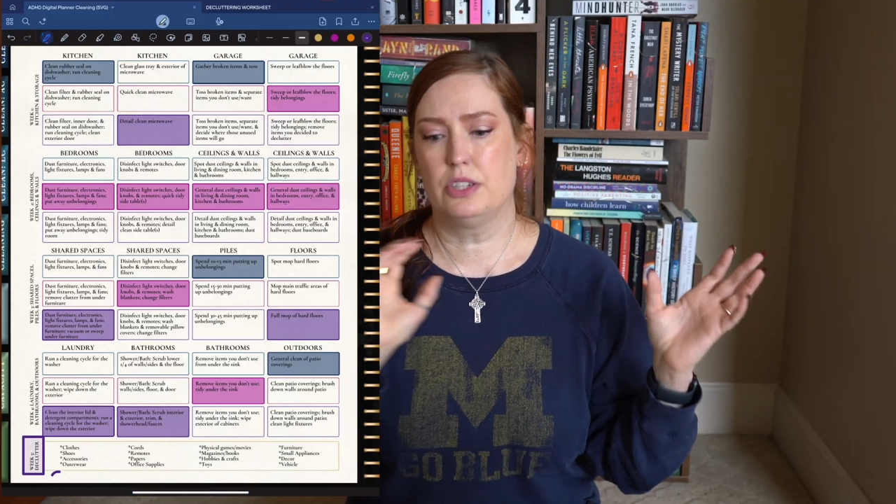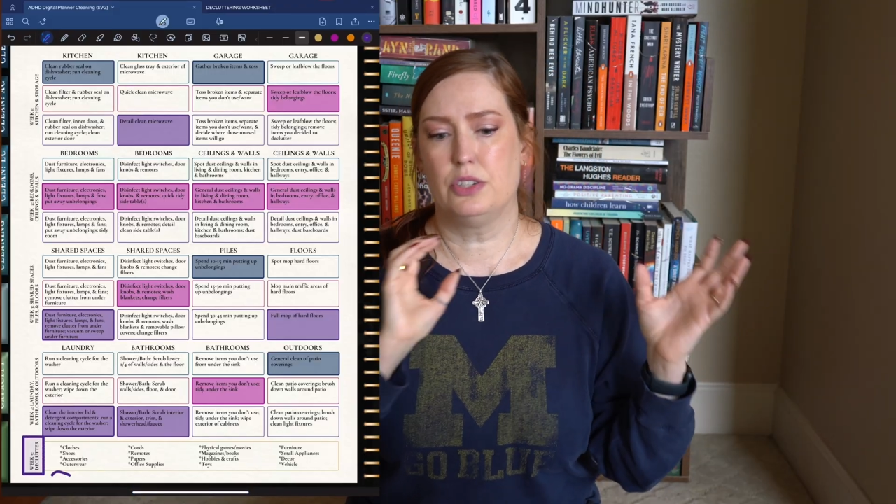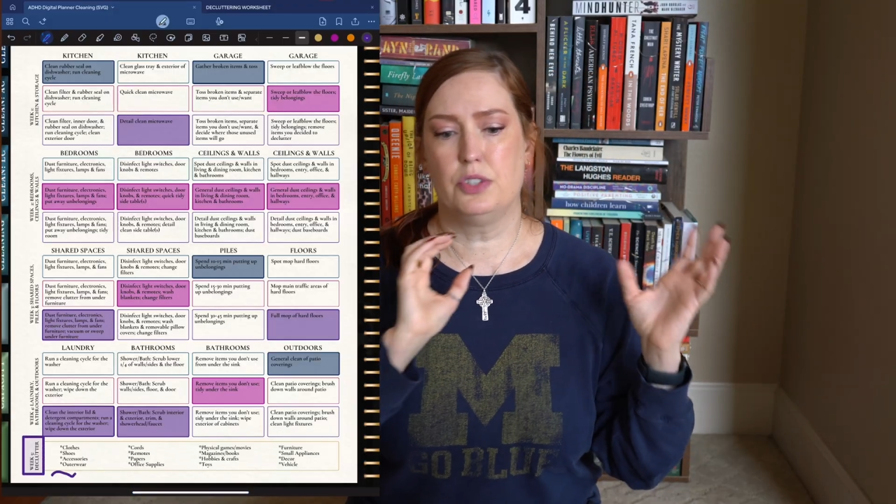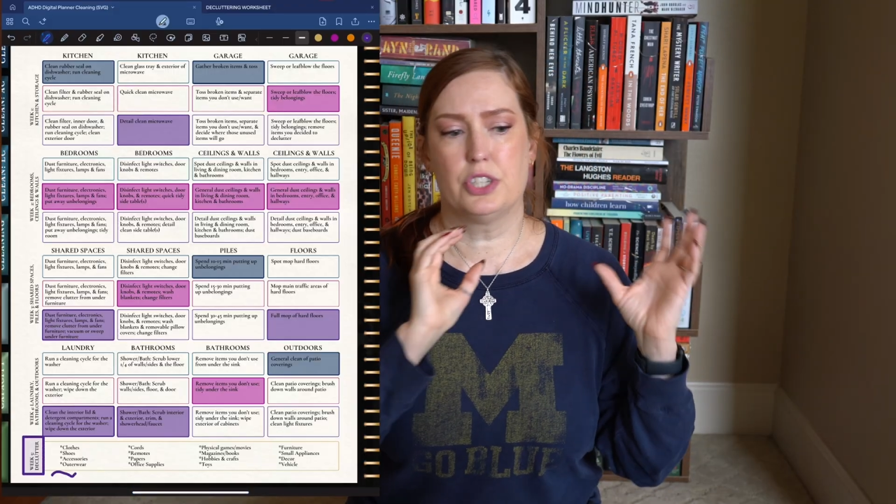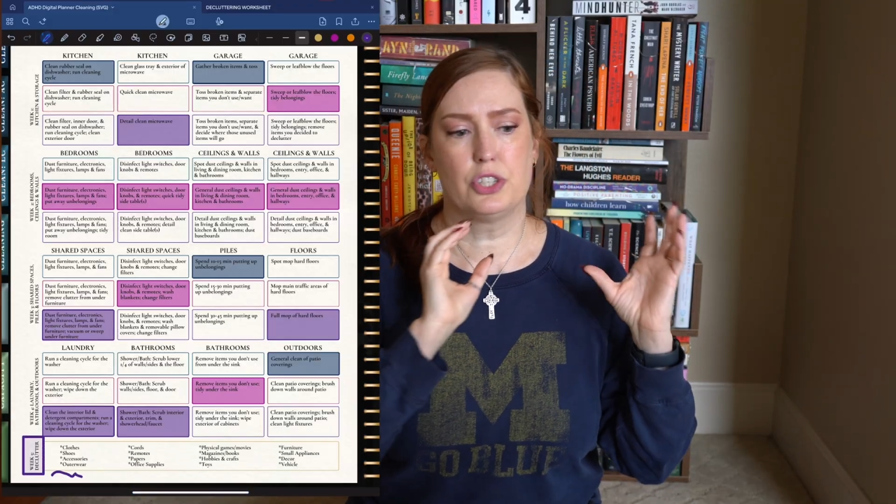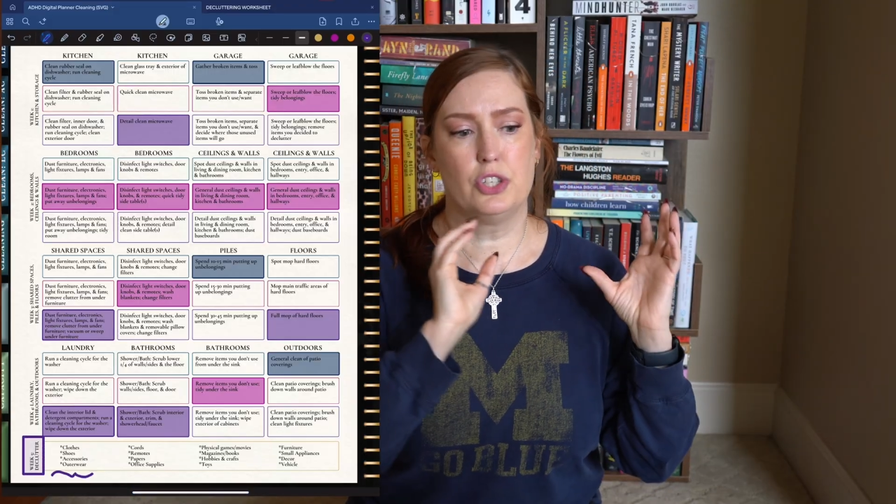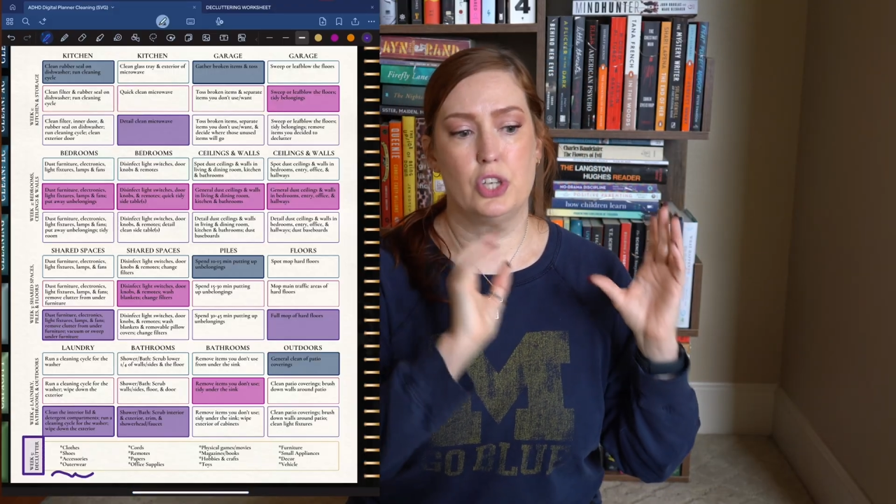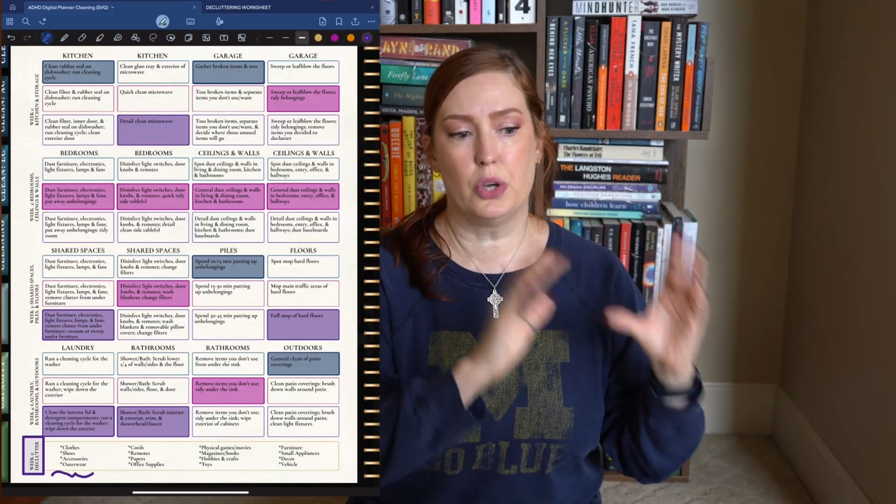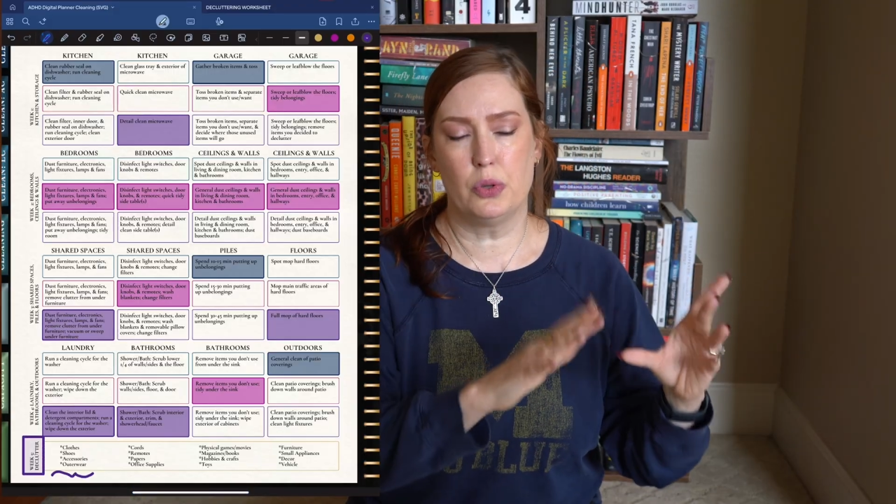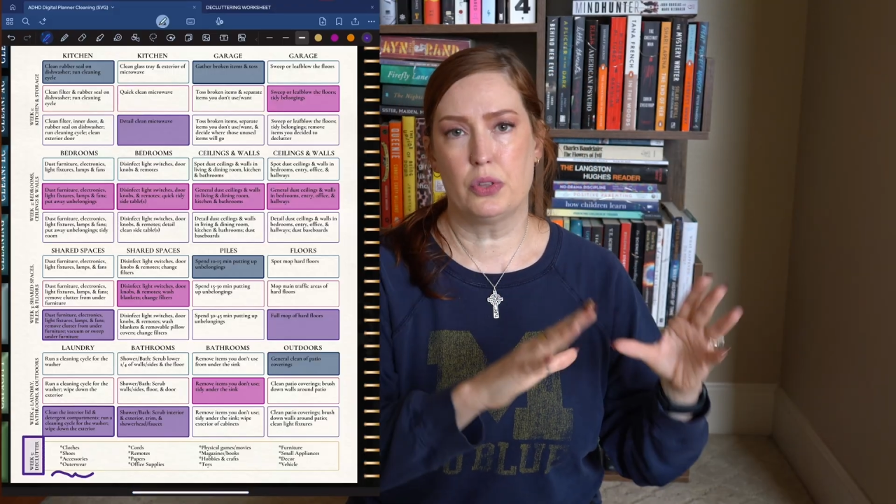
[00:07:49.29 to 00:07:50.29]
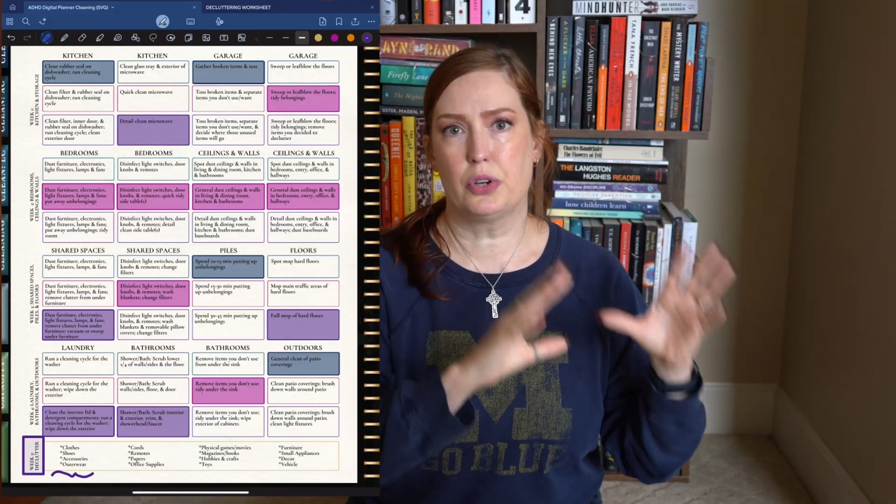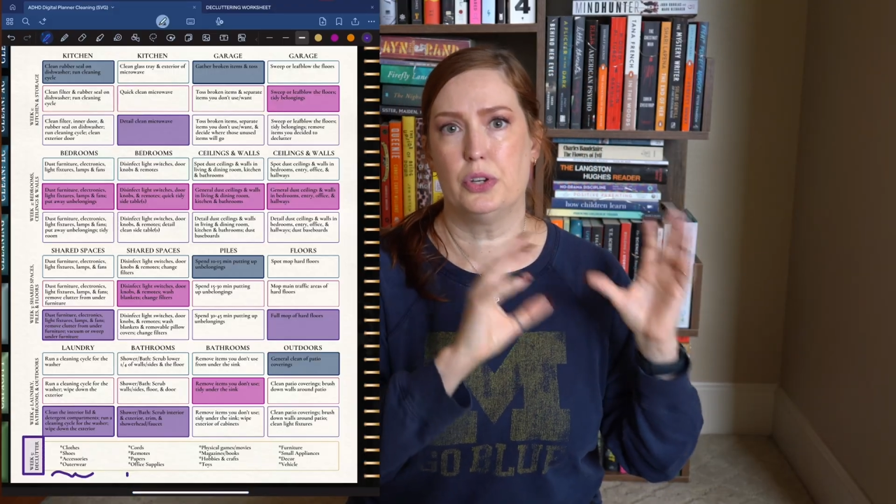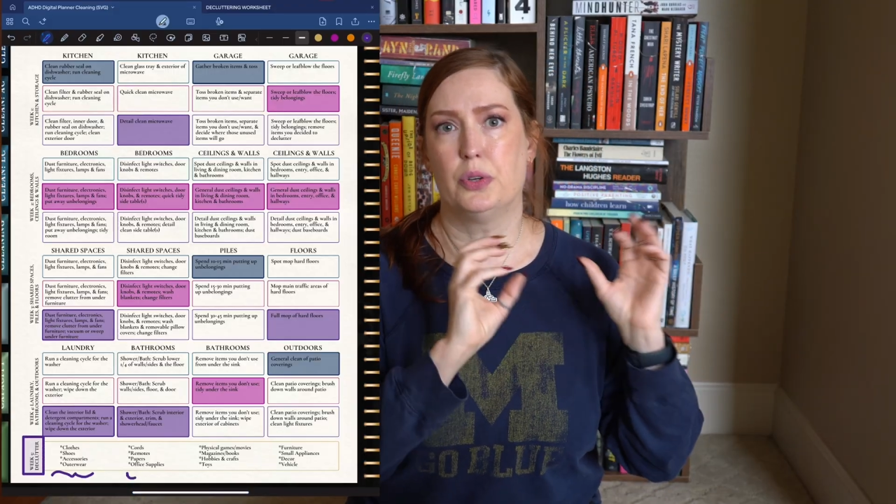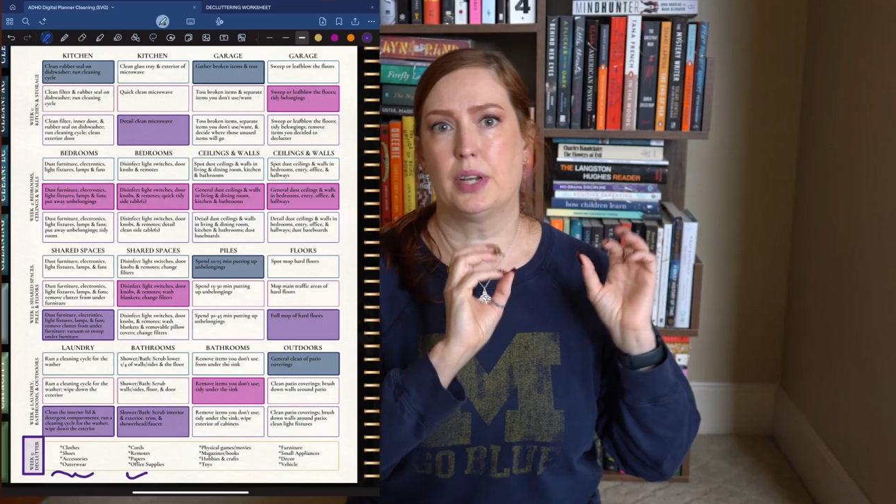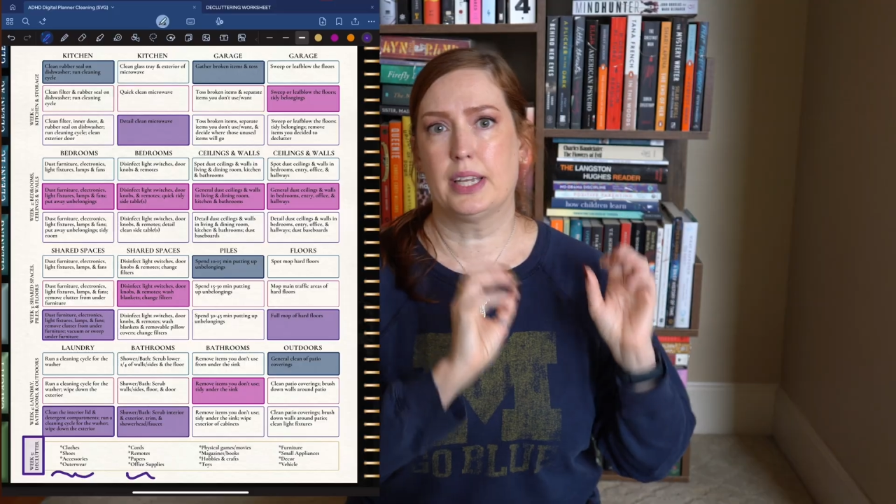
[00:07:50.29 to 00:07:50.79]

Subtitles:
to just go through